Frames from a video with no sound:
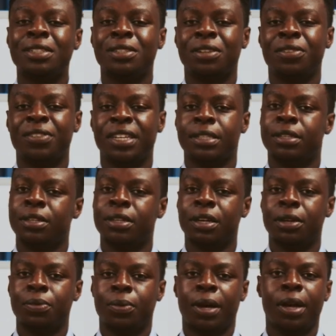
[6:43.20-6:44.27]
surveys are
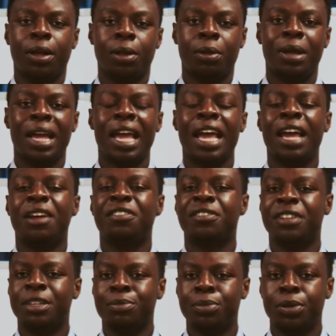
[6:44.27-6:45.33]
done well,
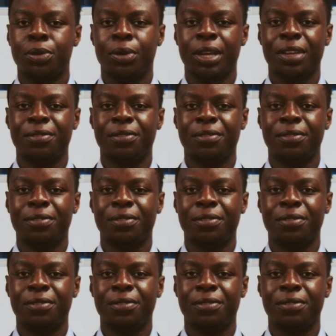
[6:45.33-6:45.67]
every employee